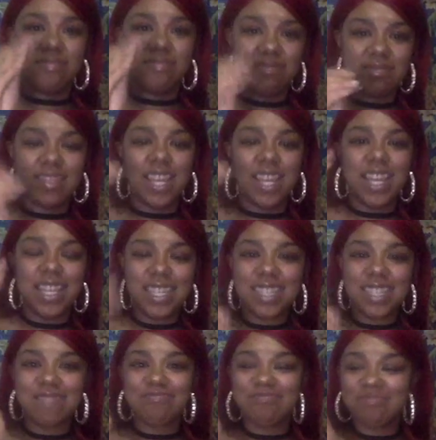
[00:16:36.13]
like
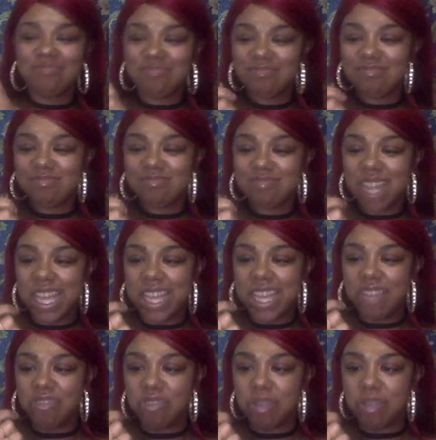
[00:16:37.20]
like it
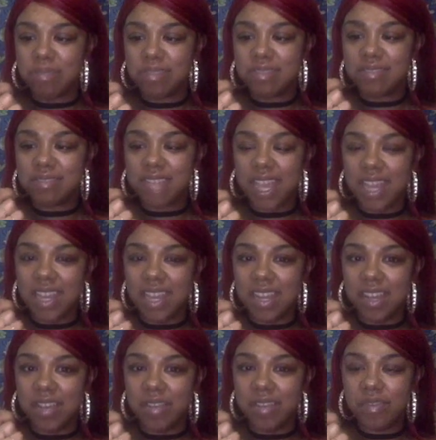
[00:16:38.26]
grips tight
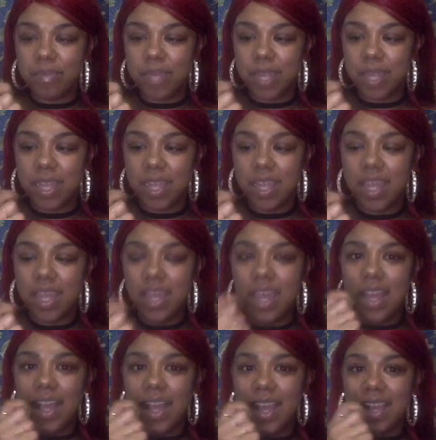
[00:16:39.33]
enough, but
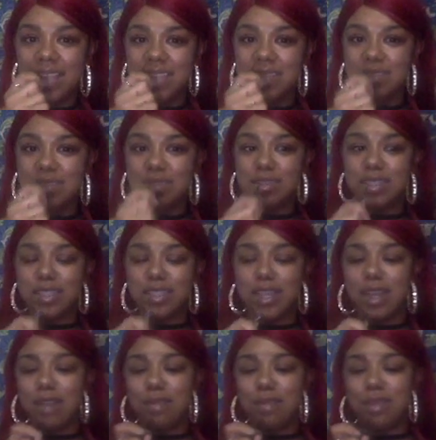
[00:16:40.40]
I guess it'll do the job.
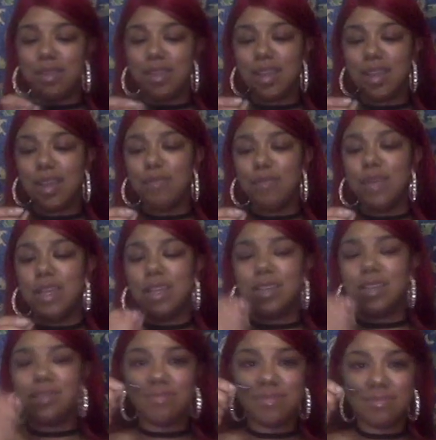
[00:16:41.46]
But I think I
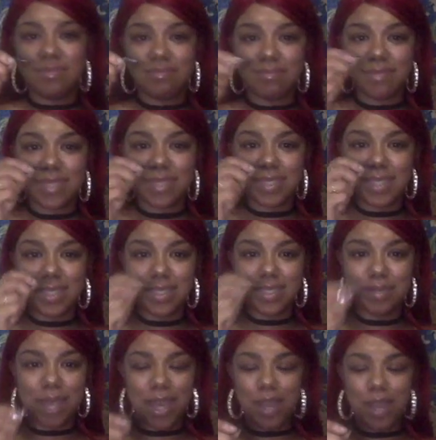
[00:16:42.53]
might stick to
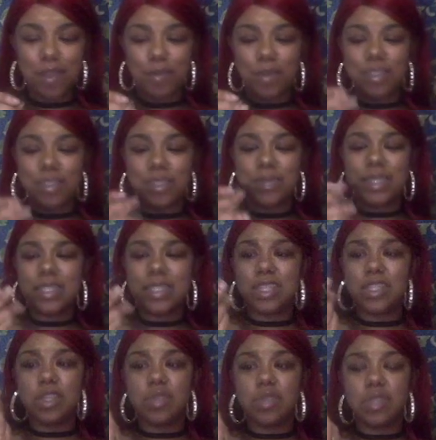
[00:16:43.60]
my other ones just because
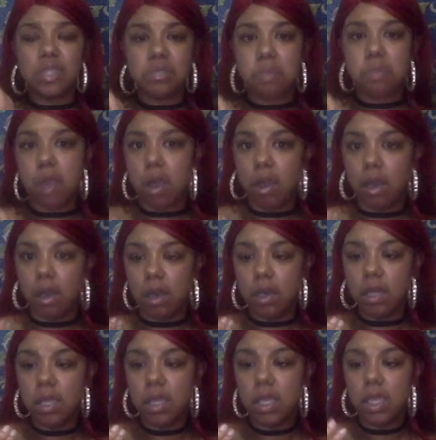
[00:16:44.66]
it's so small.
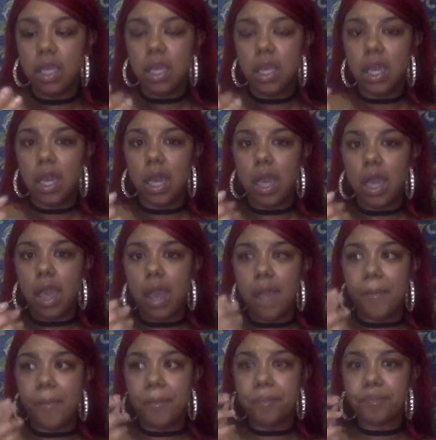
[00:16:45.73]

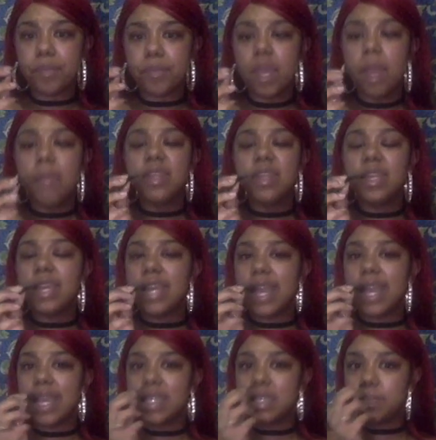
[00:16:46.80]
Um but then again, I
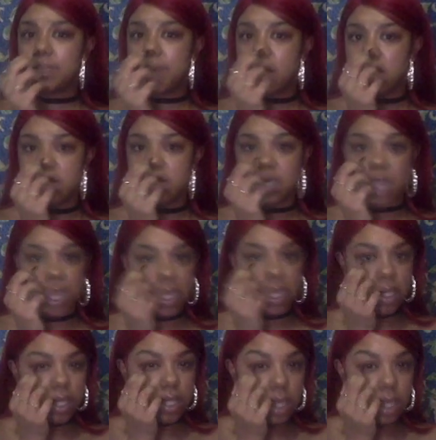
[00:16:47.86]
guess it's better to like
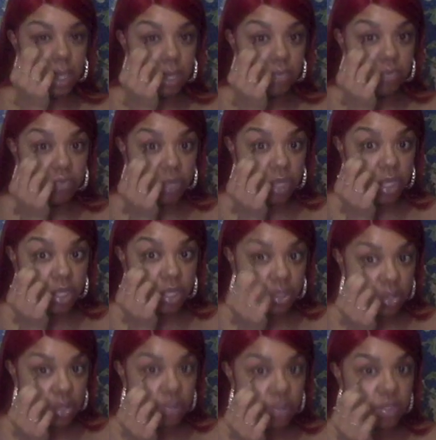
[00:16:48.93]
get really
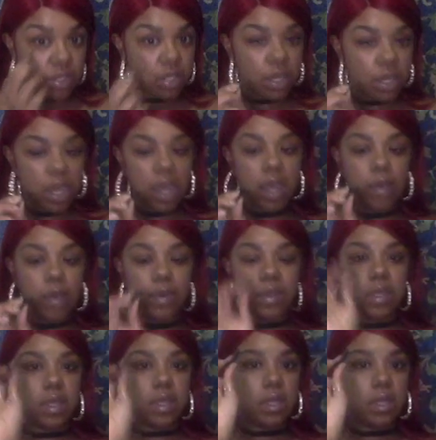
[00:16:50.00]
close to your eye with it.